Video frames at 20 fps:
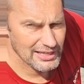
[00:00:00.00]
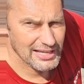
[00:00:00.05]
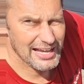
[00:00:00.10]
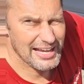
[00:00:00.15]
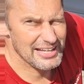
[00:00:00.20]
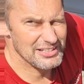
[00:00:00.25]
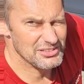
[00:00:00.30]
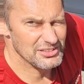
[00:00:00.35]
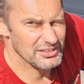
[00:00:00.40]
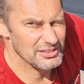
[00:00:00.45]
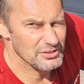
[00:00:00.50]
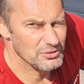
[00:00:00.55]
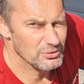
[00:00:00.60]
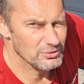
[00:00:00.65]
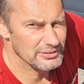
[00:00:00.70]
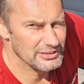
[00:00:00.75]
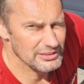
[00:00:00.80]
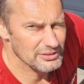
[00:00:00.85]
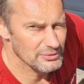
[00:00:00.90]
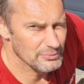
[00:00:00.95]
actually
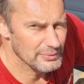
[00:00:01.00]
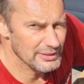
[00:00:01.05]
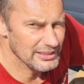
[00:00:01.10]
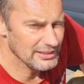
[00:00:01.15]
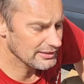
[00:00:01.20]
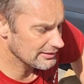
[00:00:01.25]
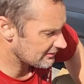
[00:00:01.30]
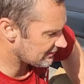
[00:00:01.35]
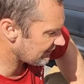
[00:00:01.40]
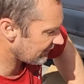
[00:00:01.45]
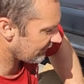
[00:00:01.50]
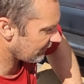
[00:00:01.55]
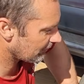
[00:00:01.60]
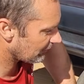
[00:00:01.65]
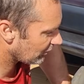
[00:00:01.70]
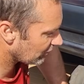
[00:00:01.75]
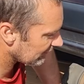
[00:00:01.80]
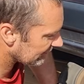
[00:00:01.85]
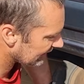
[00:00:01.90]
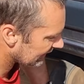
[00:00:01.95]
holding the wheel as if I'm
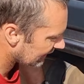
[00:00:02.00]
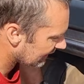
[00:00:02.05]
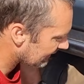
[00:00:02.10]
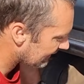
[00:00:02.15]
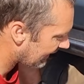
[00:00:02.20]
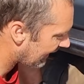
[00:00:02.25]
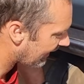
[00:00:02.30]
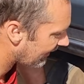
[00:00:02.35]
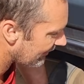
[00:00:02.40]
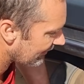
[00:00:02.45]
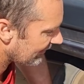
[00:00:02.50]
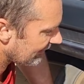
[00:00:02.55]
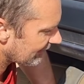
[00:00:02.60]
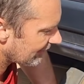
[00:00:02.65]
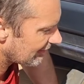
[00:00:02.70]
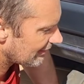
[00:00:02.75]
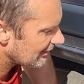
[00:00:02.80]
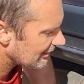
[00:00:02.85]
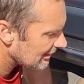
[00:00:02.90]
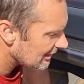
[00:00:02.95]
holding it down.
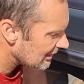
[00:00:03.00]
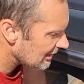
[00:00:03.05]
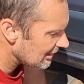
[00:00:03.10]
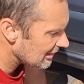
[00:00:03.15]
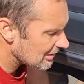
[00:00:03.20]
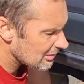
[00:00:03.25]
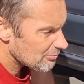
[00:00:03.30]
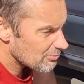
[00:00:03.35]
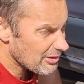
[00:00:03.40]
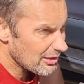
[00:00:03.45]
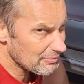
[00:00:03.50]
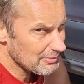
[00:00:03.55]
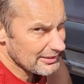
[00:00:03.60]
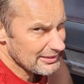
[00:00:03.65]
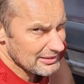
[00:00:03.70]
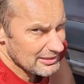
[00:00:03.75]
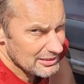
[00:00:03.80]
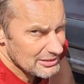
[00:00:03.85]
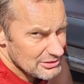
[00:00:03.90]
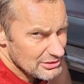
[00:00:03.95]
Probably
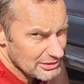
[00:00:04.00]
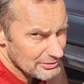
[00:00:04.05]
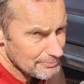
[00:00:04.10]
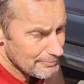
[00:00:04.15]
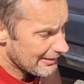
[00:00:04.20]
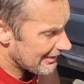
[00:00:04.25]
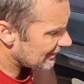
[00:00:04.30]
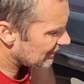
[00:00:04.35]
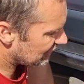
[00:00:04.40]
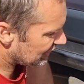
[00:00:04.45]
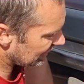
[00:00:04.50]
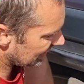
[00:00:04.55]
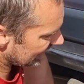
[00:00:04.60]
should mention